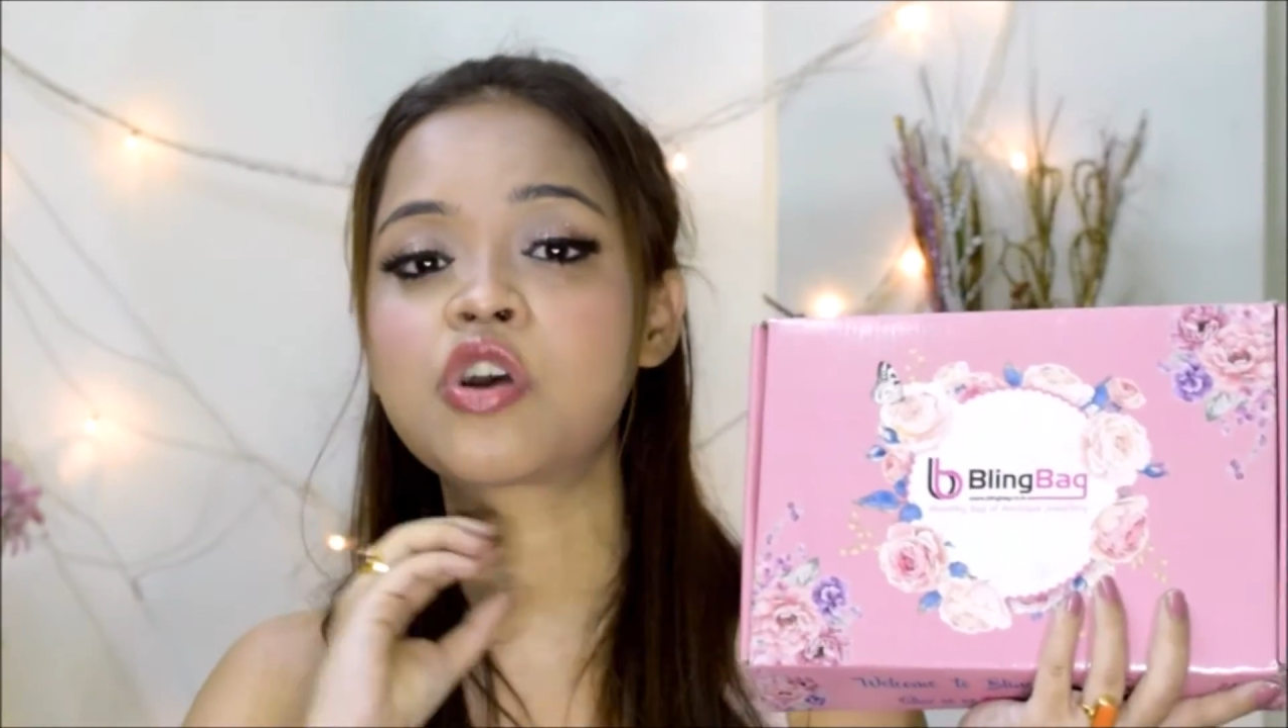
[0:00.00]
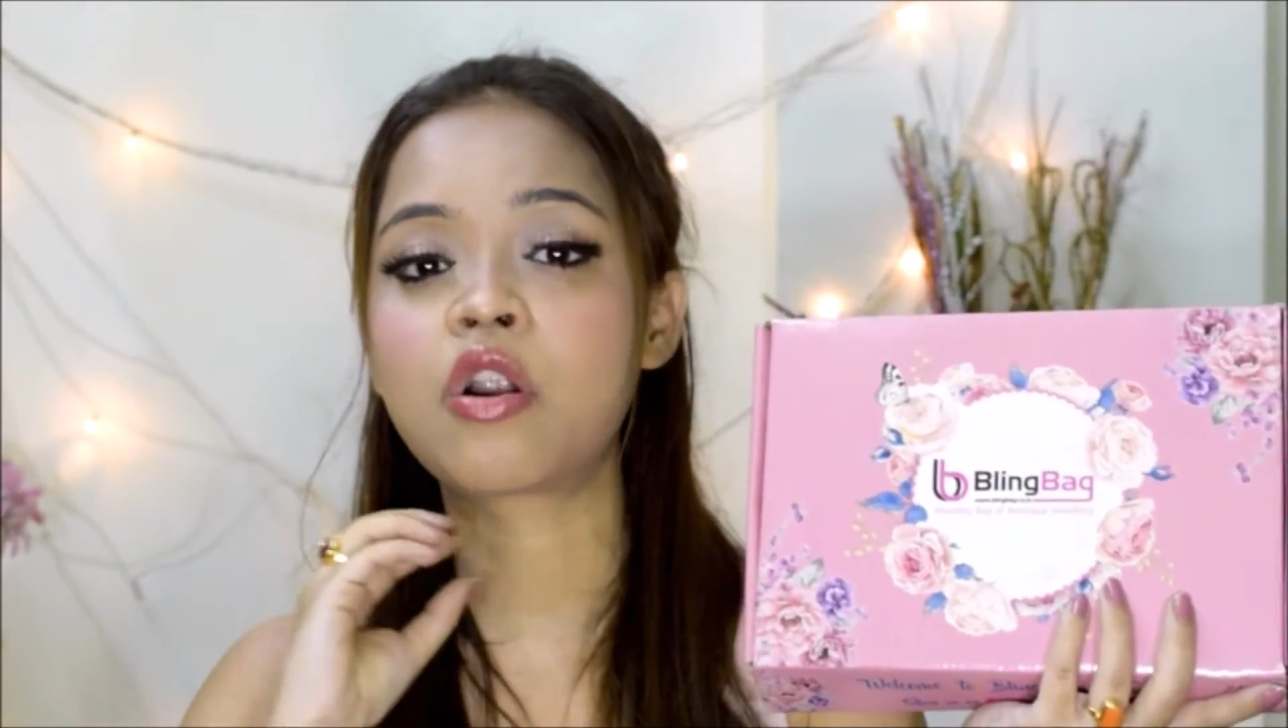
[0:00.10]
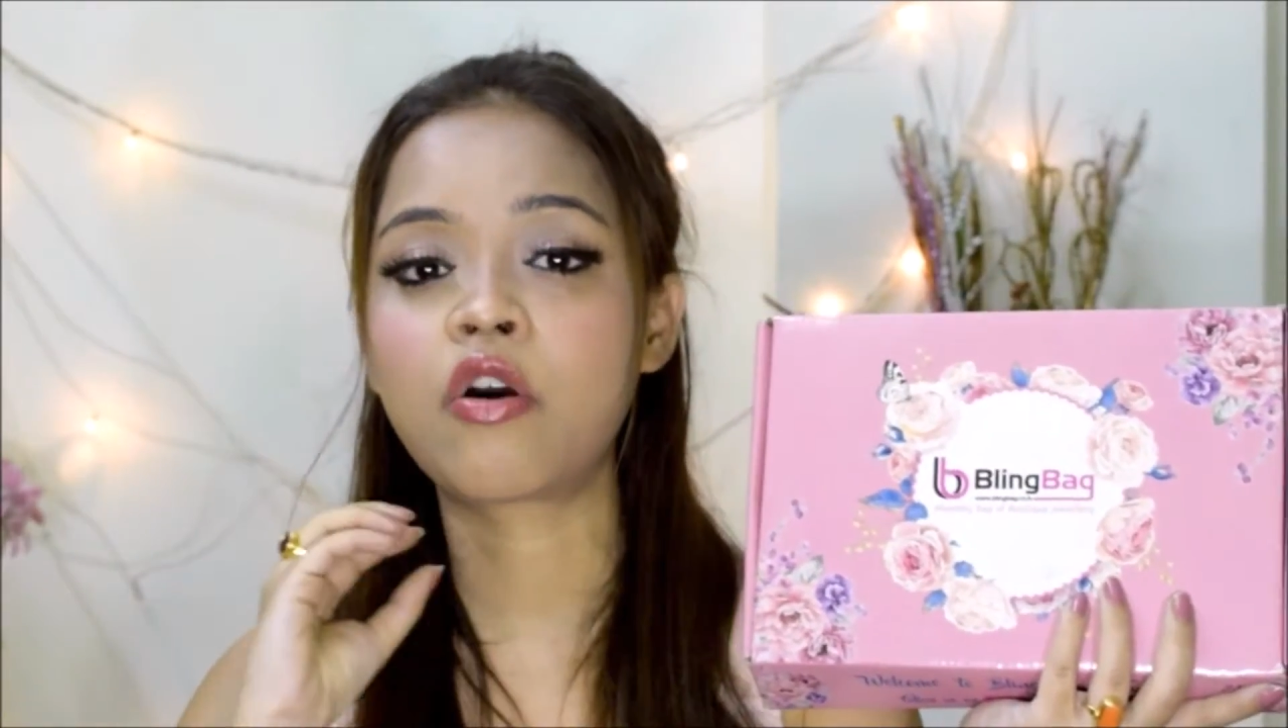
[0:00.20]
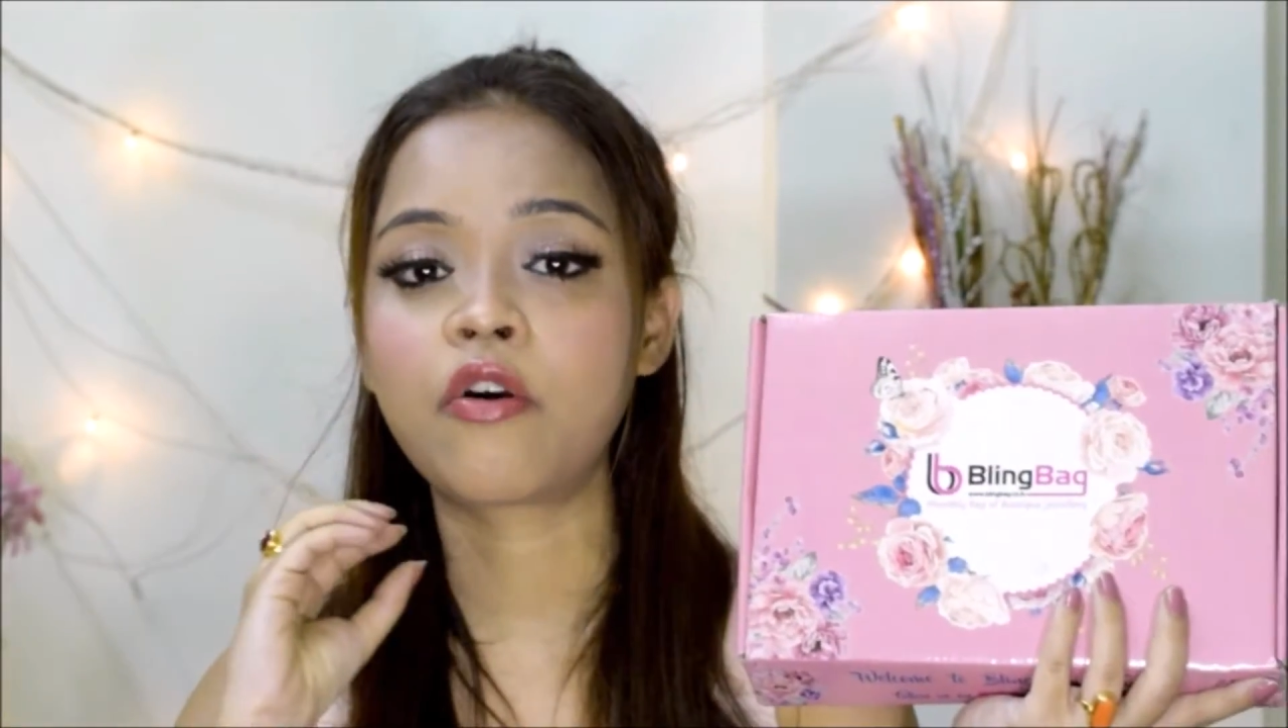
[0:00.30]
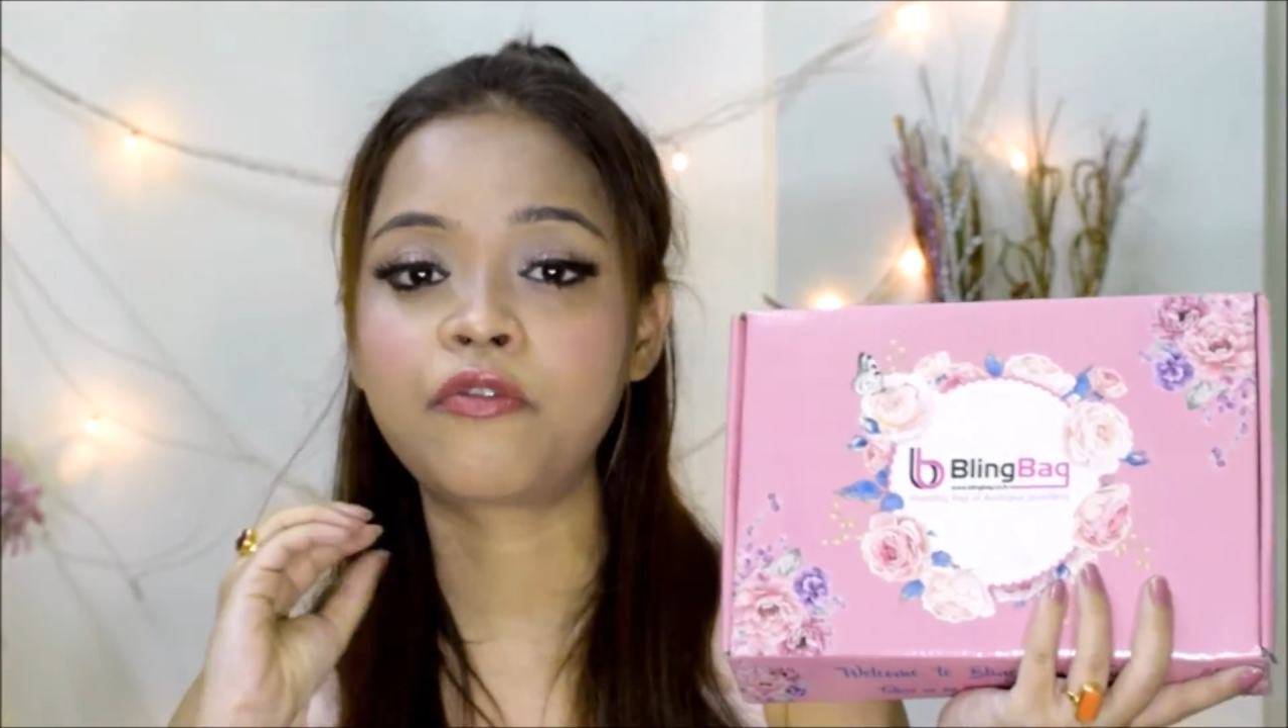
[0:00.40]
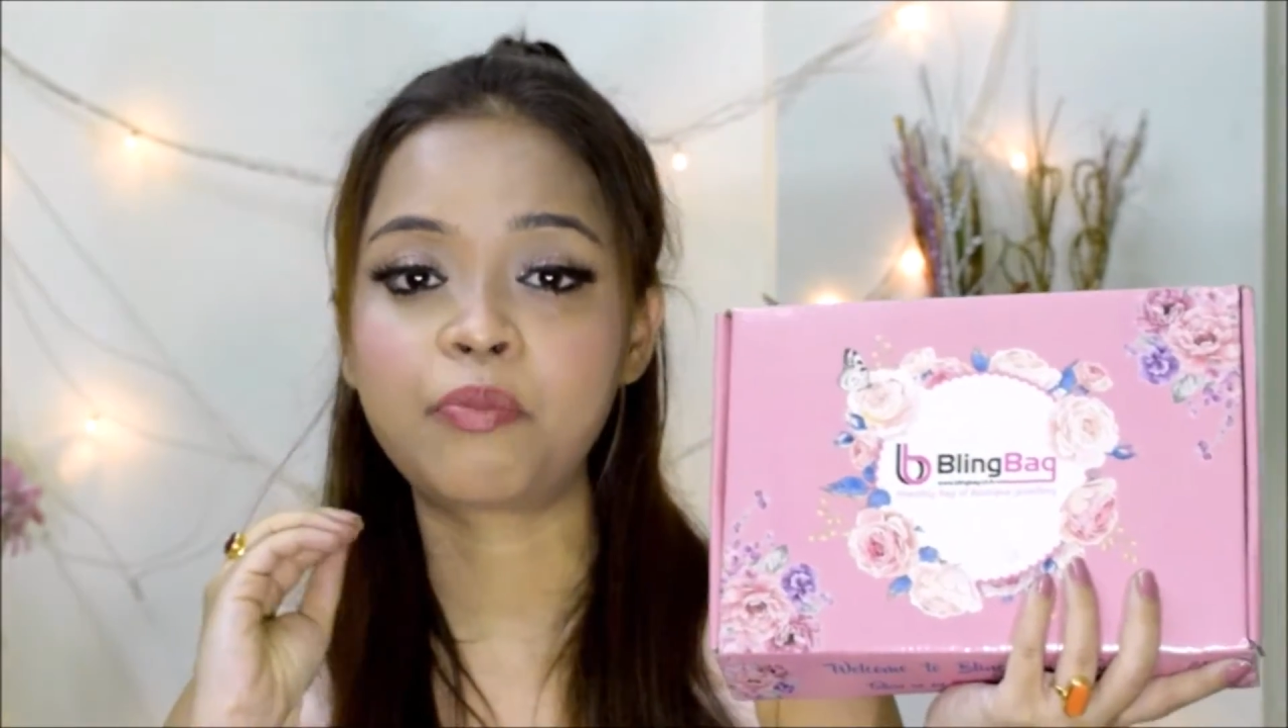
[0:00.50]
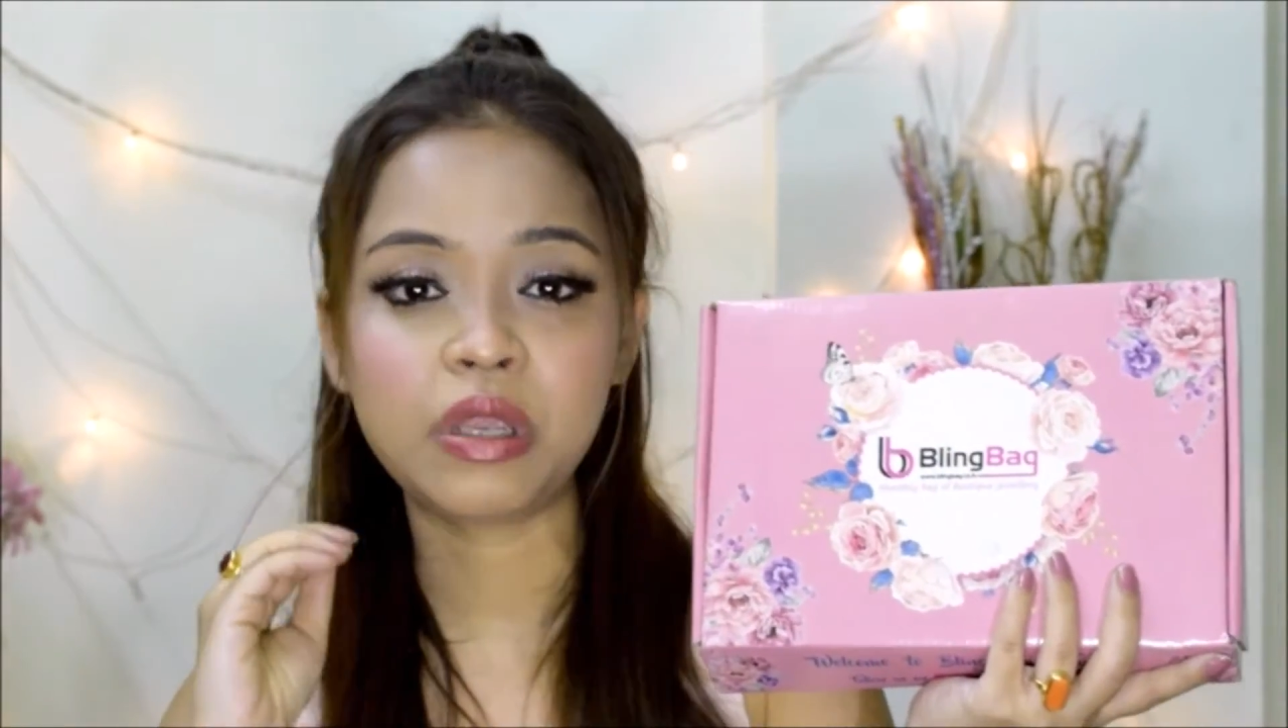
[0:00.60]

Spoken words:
are of